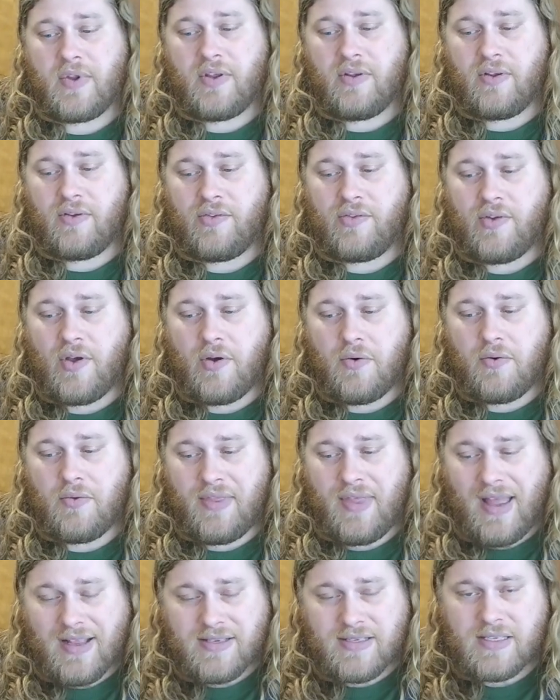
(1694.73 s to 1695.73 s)
So
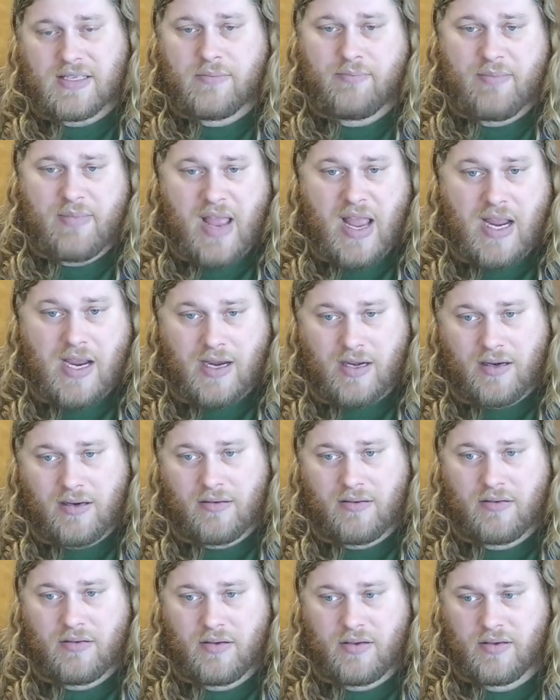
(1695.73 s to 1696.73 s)
that's the
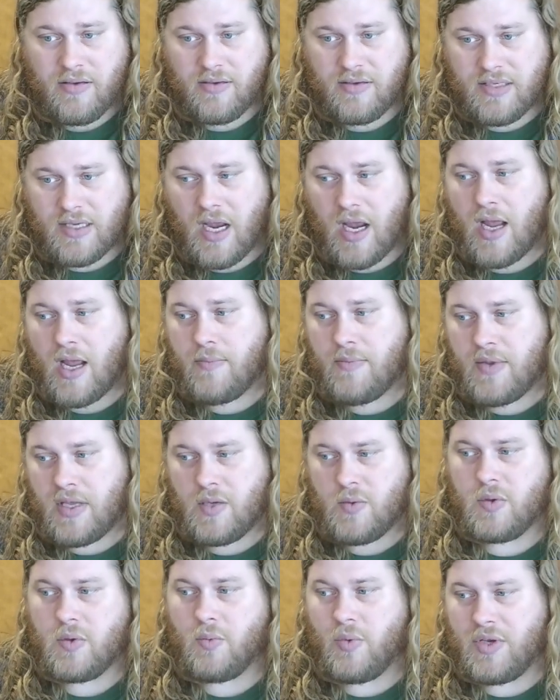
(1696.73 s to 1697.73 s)
main time that you
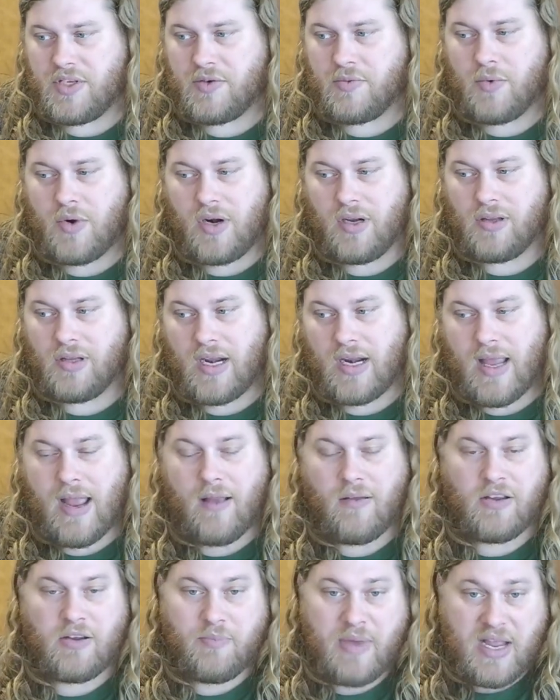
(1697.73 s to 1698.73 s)
would want to run a lot of
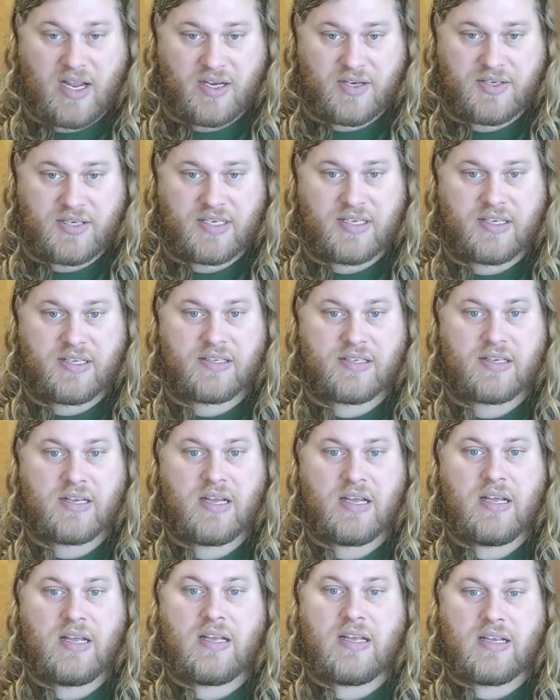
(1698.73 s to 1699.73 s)
Howling Banshees
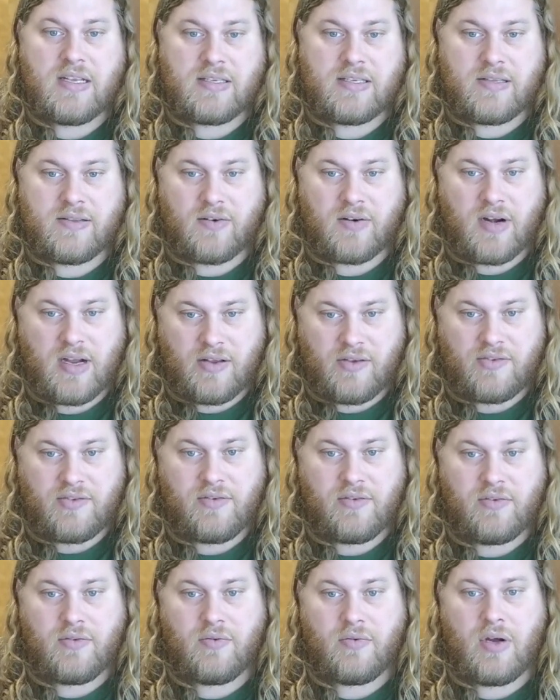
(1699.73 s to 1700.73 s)
is either
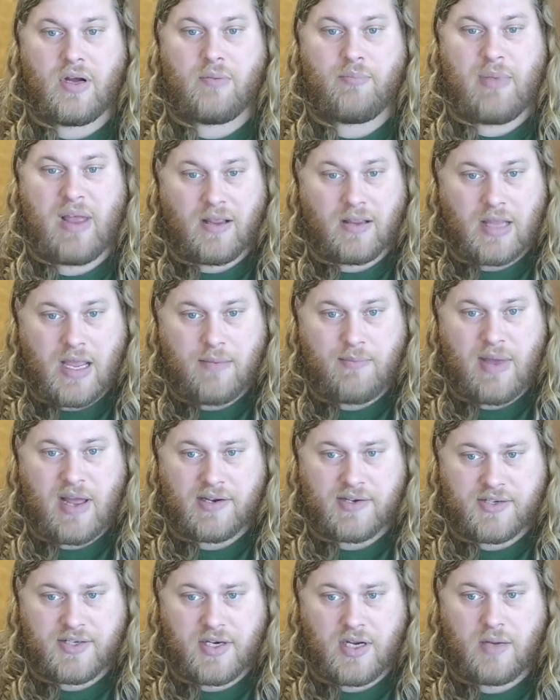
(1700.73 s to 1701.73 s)
into a melee
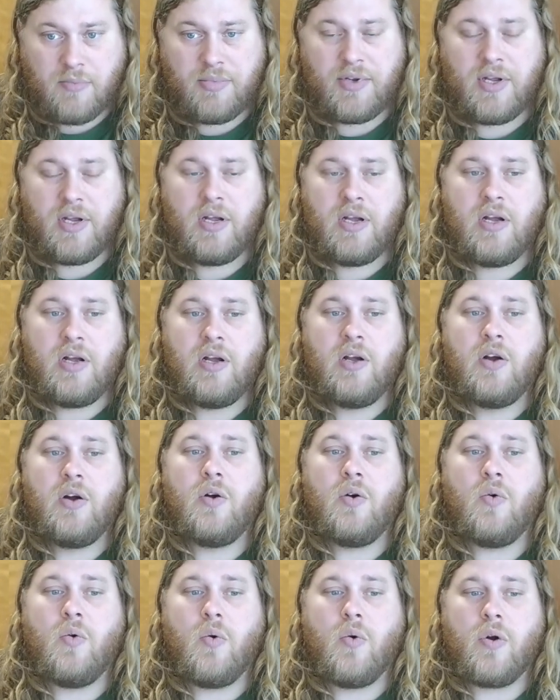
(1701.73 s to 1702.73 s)
matchup
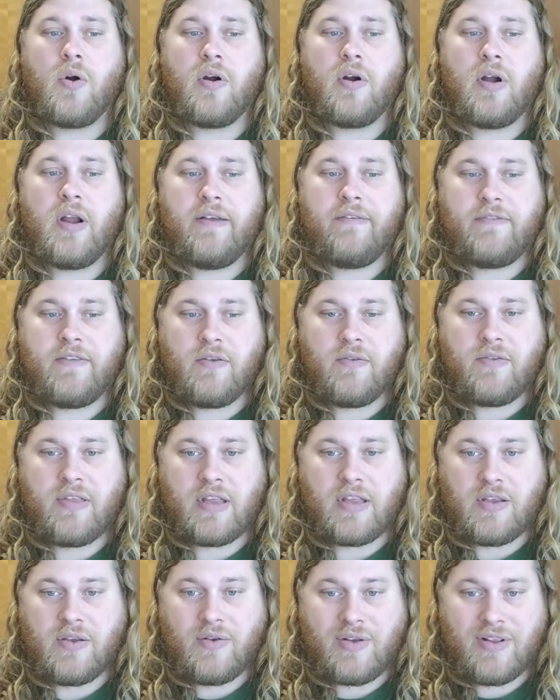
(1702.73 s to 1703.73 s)
or if you
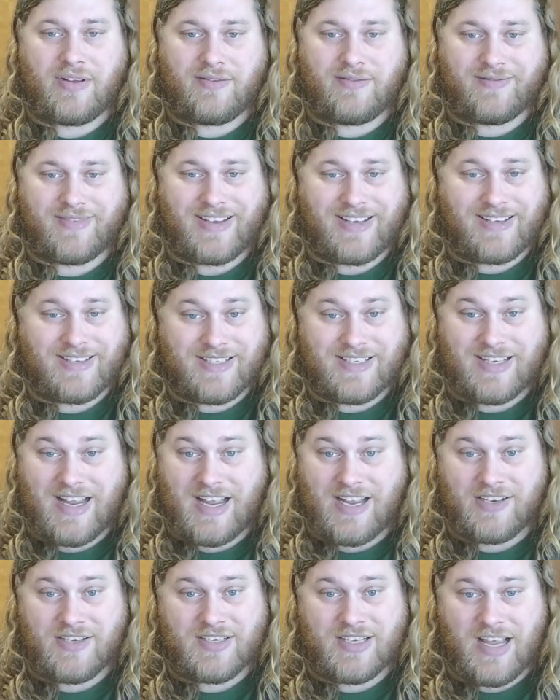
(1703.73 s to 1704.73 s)
think you can
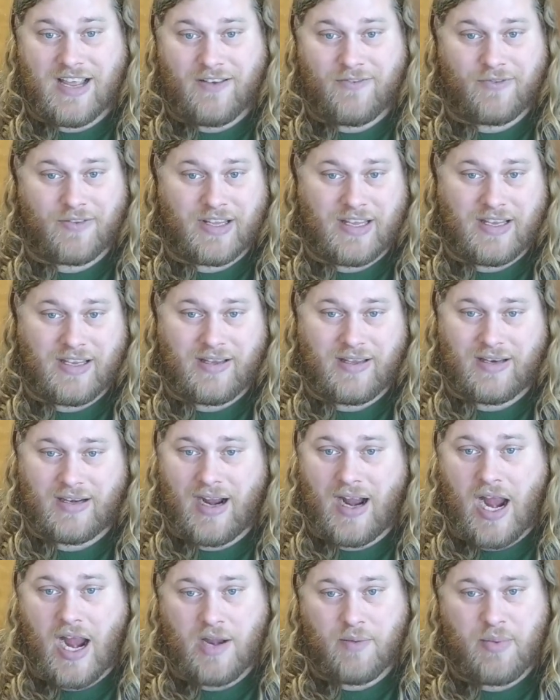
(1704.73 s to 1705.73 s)
stage safely and
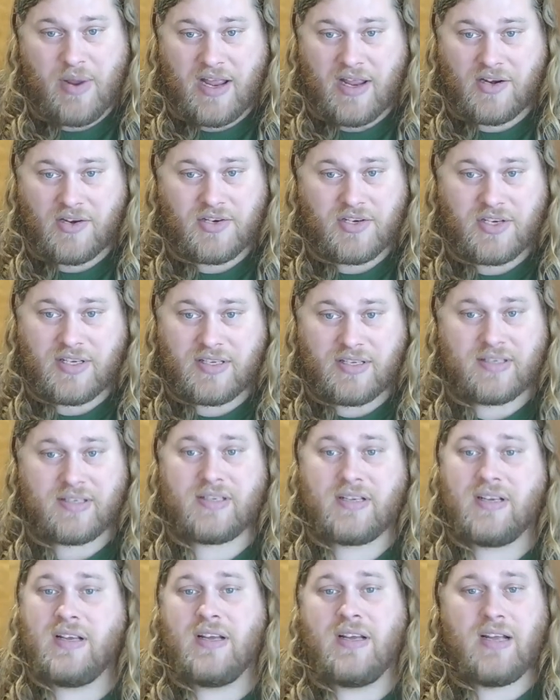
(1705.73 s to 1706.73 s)
hide
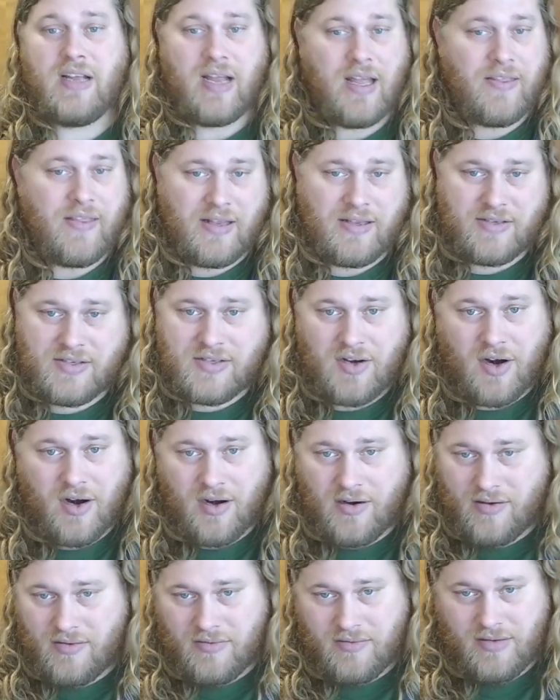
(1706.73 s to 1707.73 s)
Banshees and then
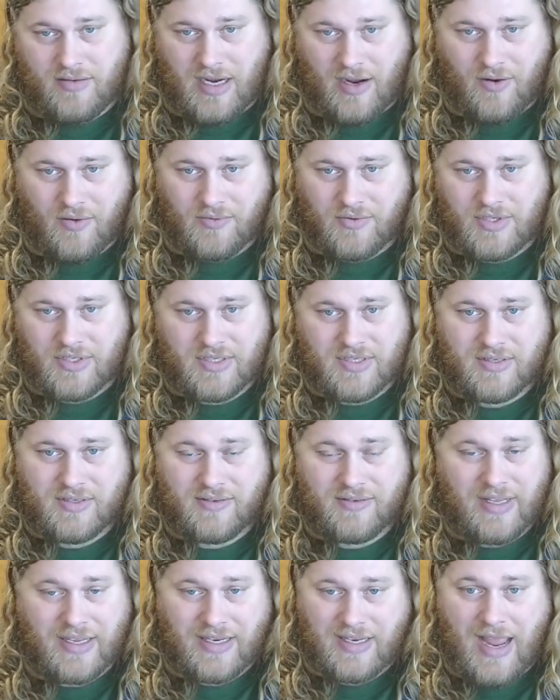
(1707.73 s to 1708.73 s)
start, just
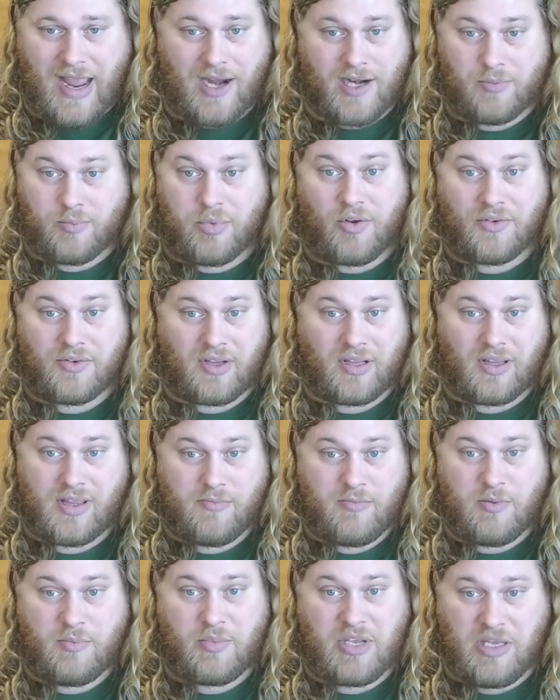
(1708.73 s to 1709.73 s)
catapulting them
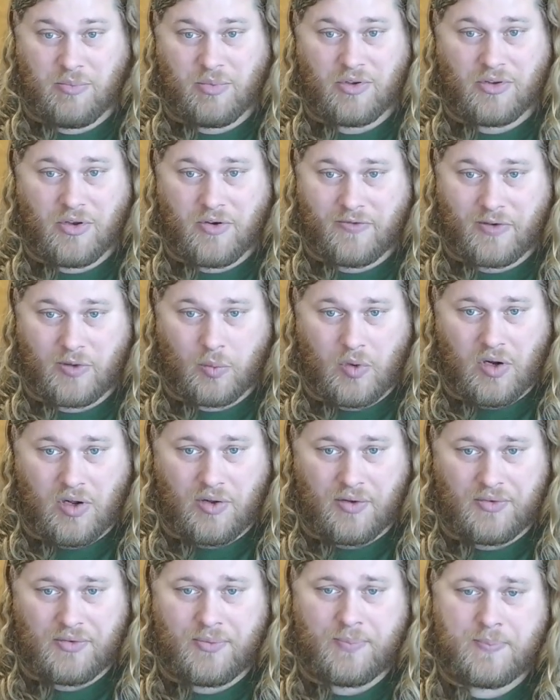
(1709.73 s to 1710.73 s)
at people over
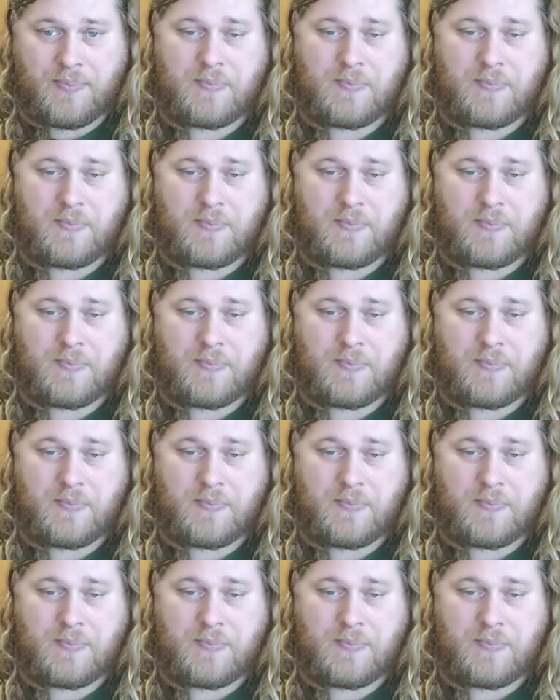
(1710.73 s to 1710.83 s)
walls.